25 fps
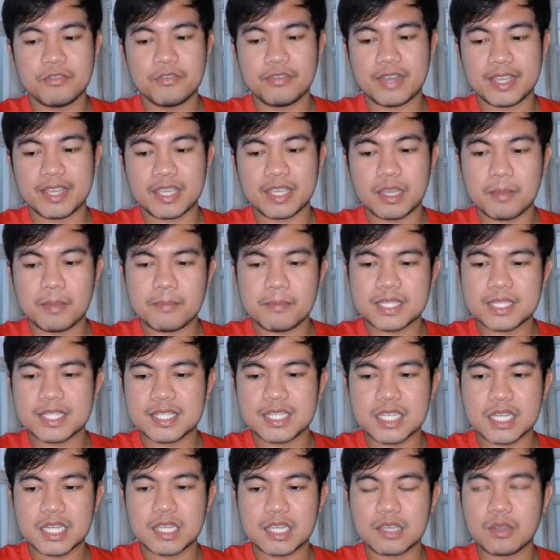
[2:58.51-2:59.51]
via
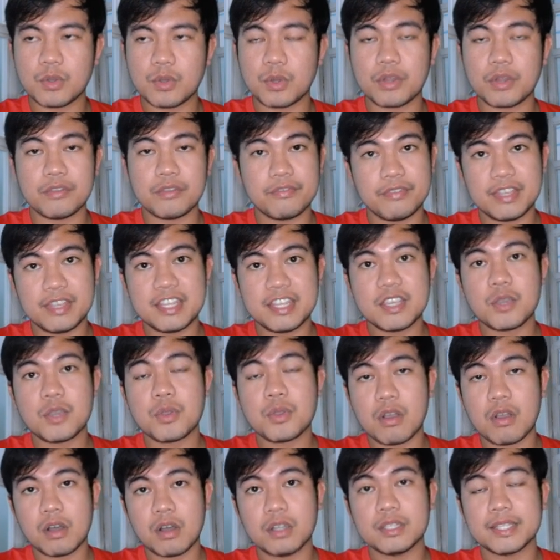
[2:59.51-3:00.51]
messaging or
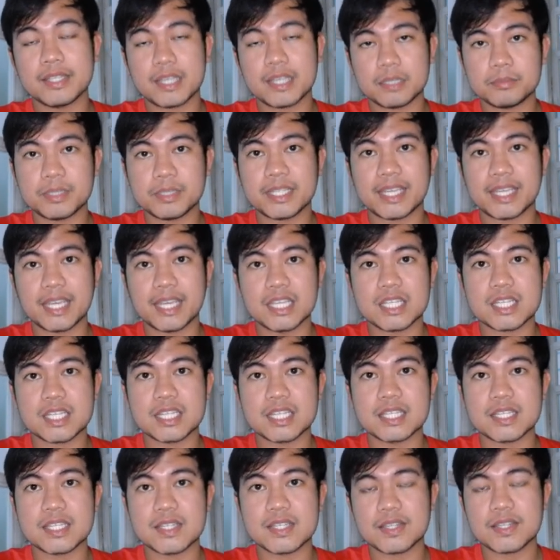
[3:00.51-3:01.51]
video calling
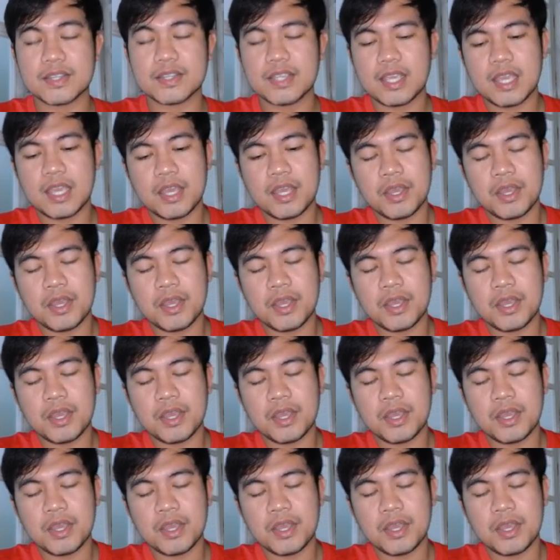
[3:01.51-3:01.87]
applications.